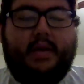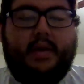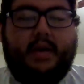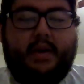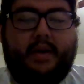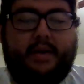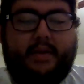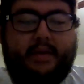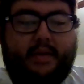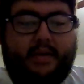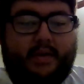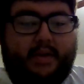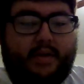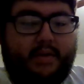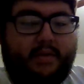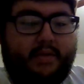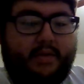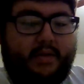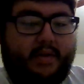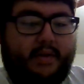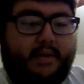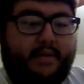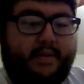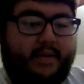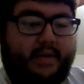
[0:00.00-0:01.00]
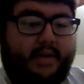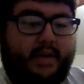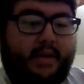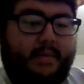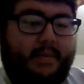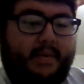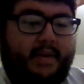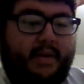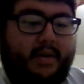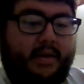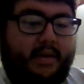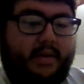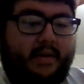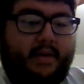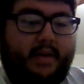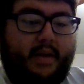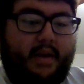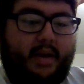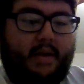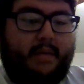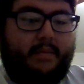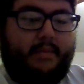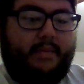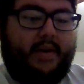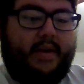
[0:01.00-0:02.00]
Of the children of Simeon,
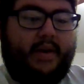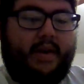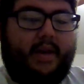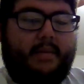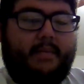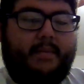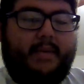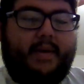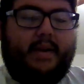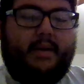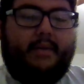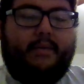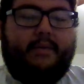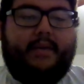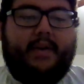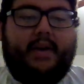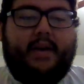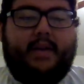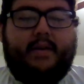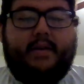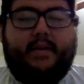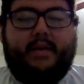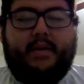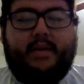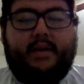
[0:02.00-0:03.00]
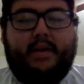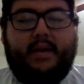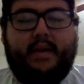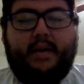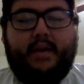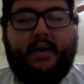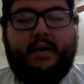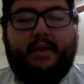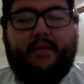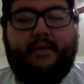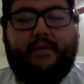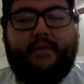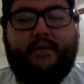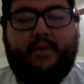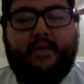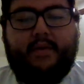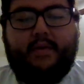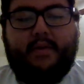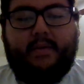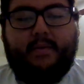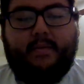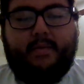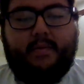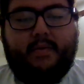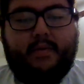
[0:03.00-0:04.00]
mighty men of valor for
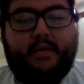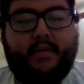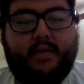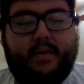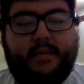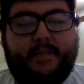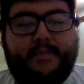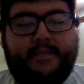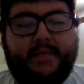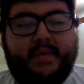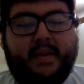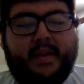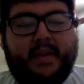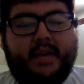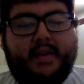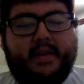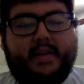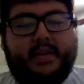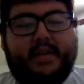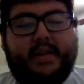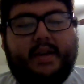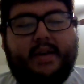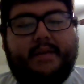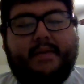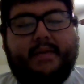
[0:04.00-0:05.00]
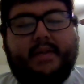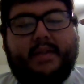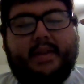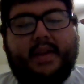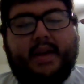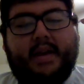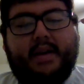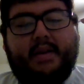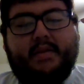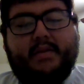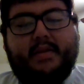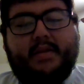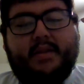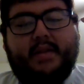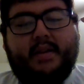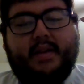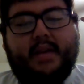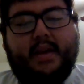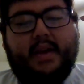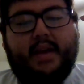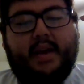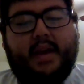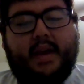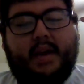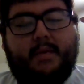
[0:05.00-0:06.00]
the war,
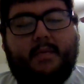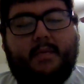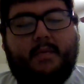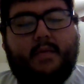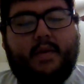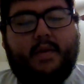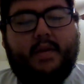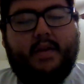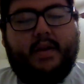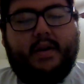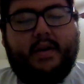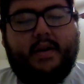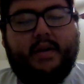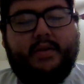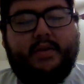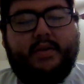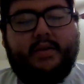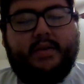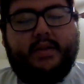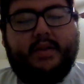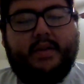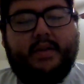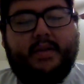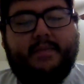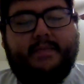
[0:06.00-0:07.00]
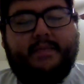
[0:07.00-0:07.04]
7,100.